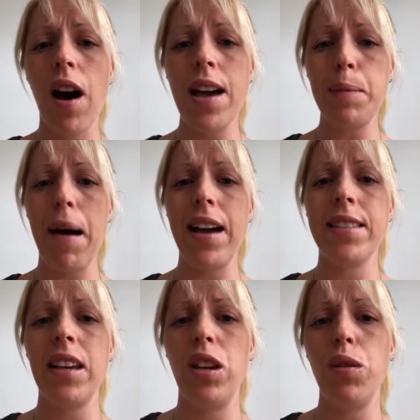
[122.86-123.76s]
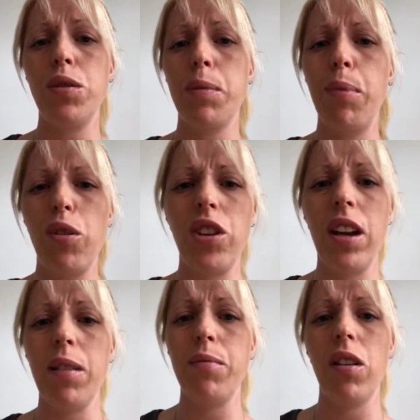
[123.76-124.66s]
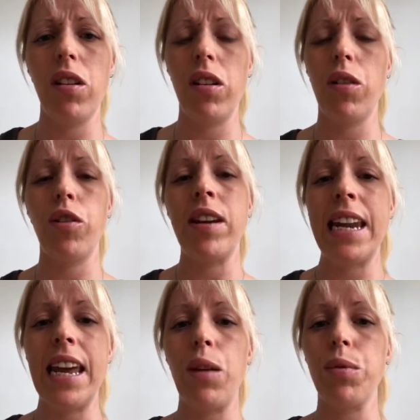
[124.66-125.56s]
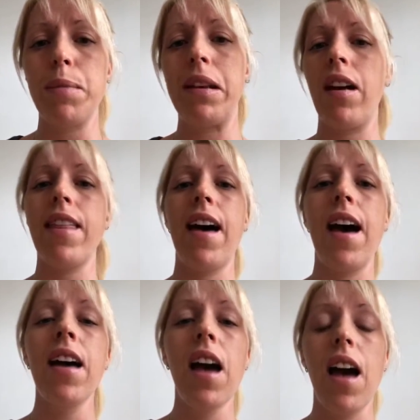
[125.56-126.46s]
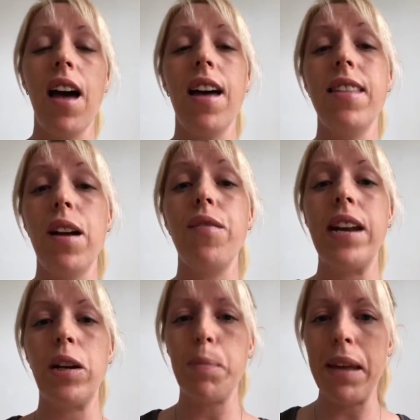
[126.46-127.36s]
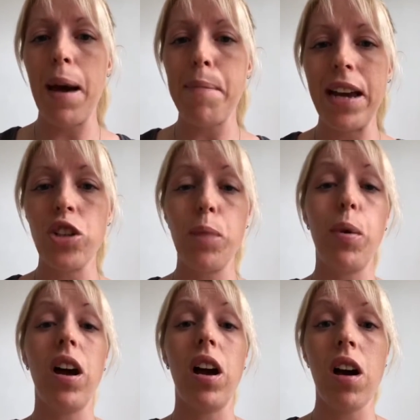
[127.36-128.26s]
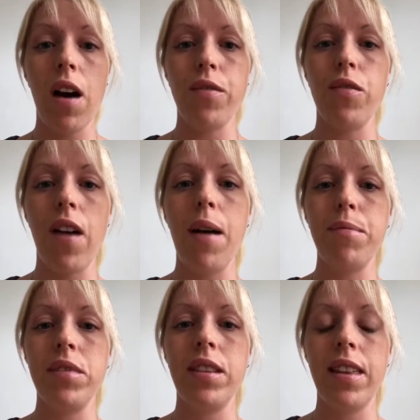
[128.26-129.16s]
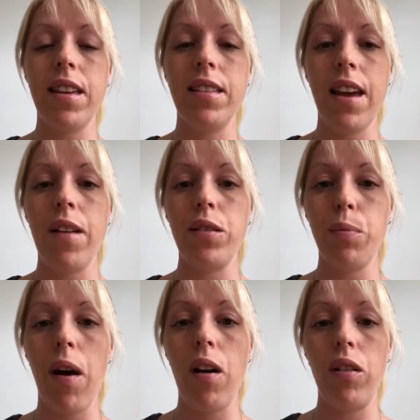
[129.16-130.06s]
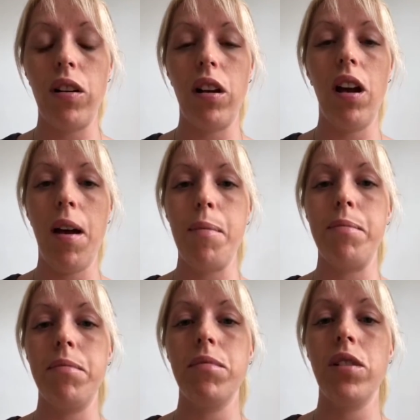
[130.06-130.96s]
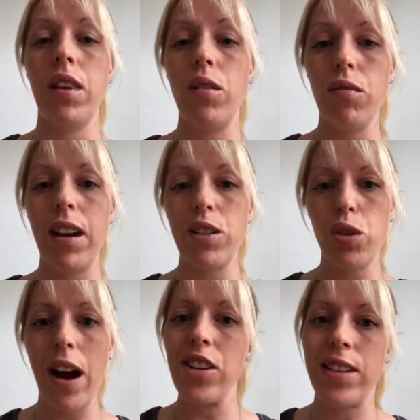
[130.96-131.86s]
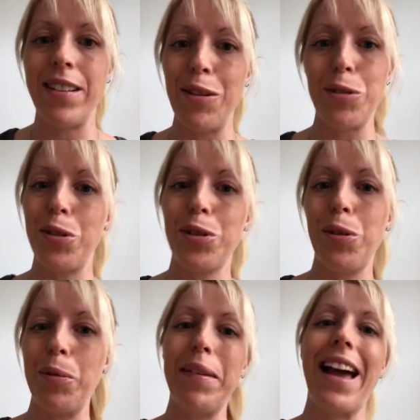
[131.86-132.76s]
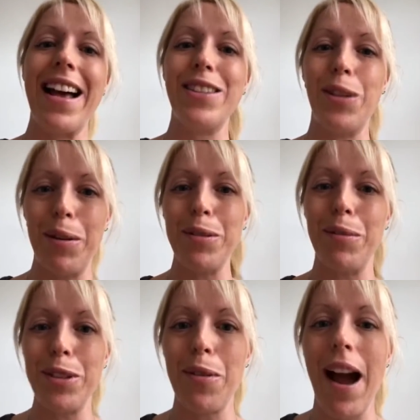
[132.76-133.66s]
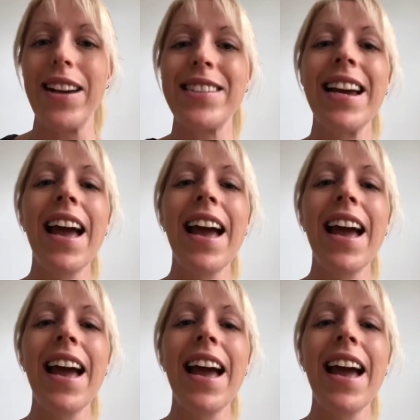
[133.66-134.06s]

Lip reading: ice packs that you use to put on your your knee or something like that. They're really good, but yeah, make sure you put like a cover around there as well, so they're not like scratching. You don't do what cats do and sort of scratch.